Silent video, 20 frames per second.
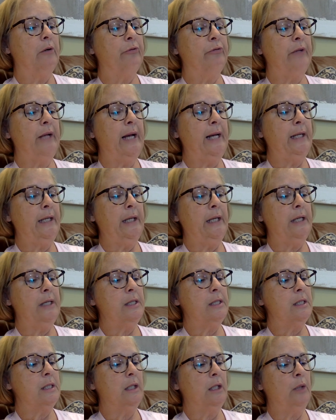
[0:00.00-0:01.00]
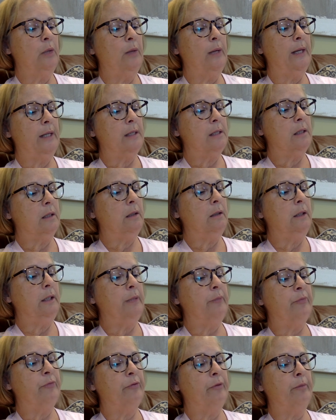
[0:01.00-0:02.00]
flattening into silhouettes
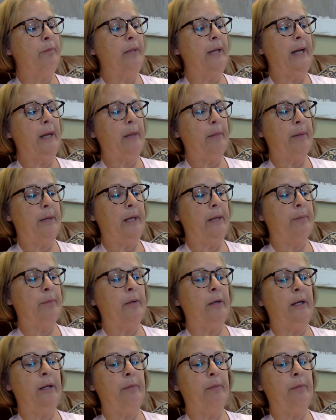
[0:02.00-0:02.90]
clipped from black paper